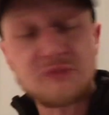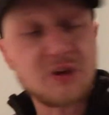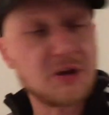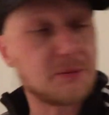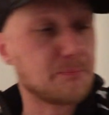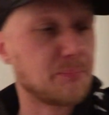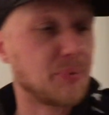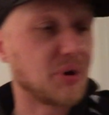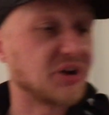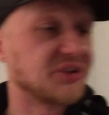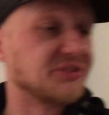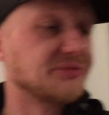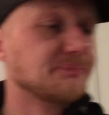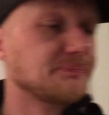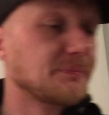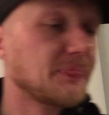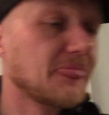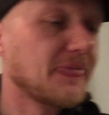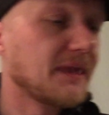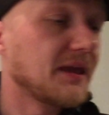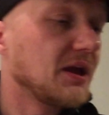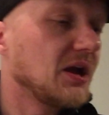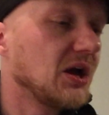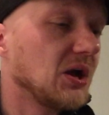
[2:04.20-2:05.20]
But
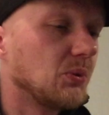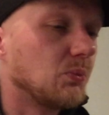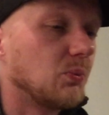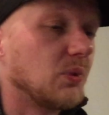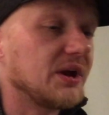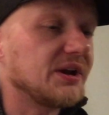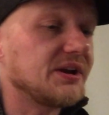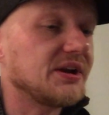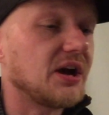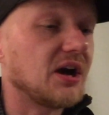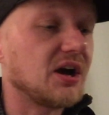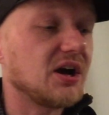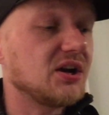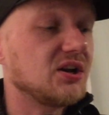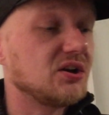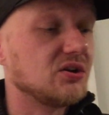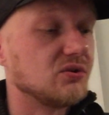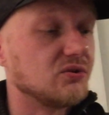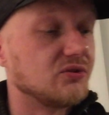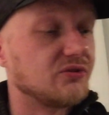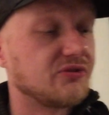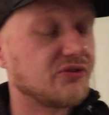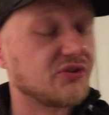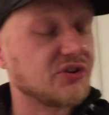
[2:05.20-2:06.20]
when I
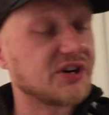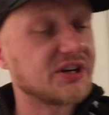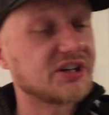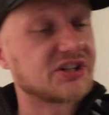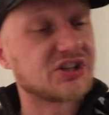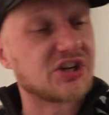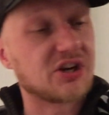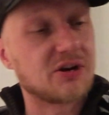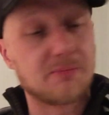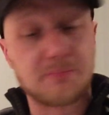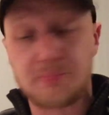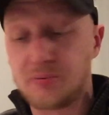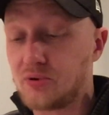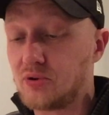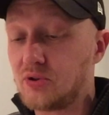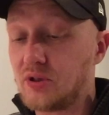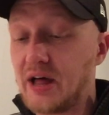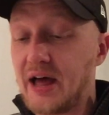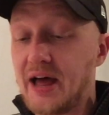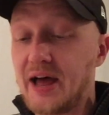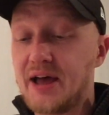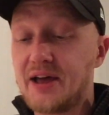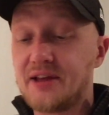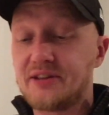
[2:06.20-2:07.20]
look, for example,
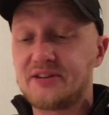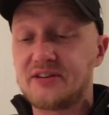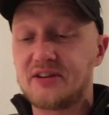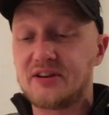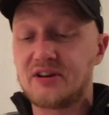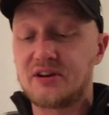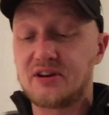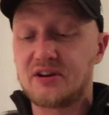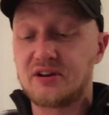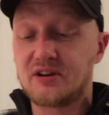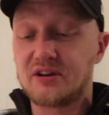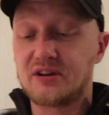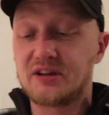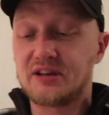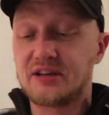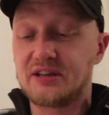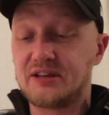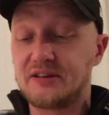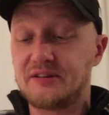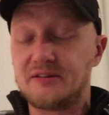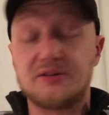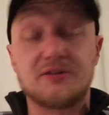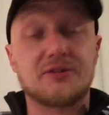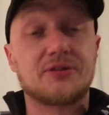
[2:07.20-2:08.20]
at a
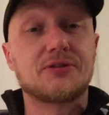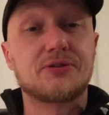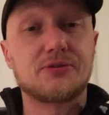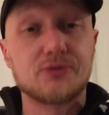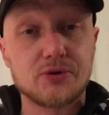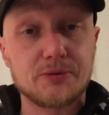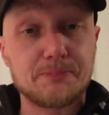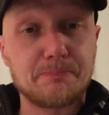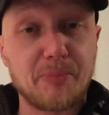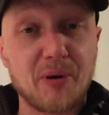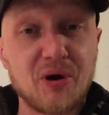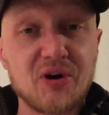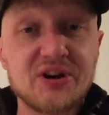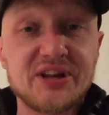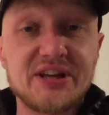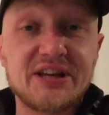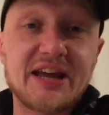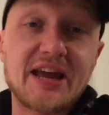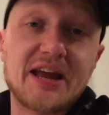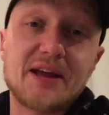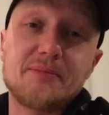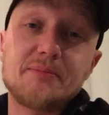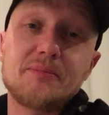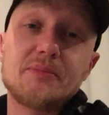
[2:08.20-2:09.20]
third-party
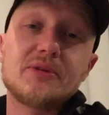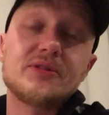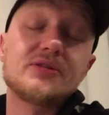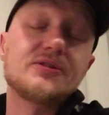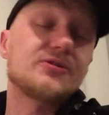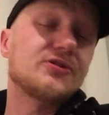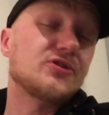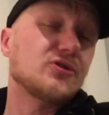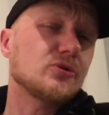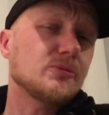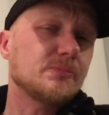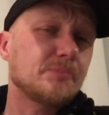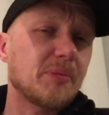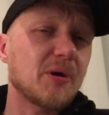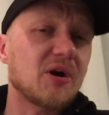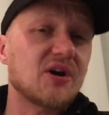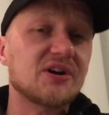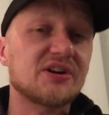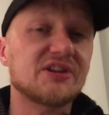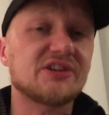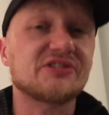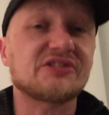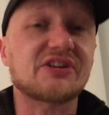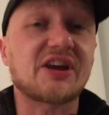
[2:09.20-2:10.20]
game, third
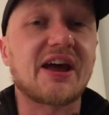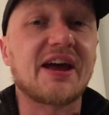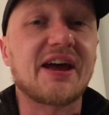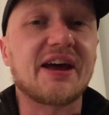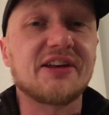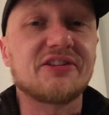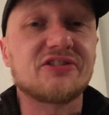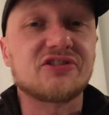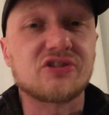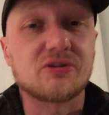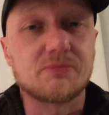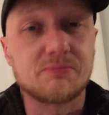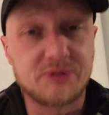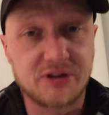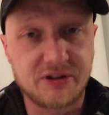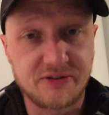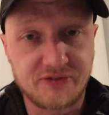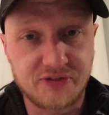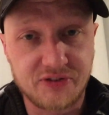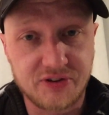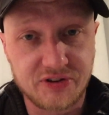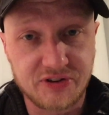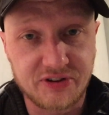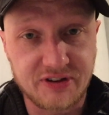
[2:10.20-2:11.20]
parties had some
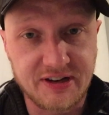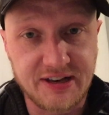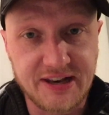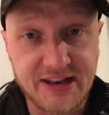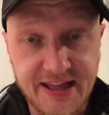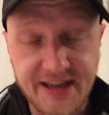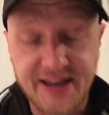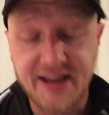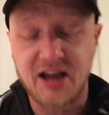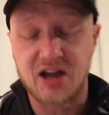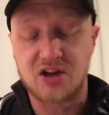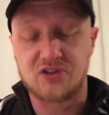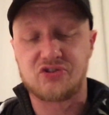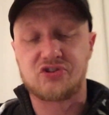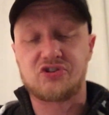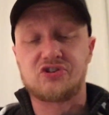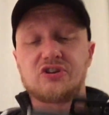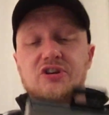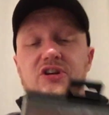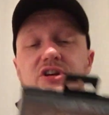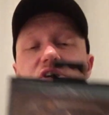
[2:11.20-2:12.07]
different layouts.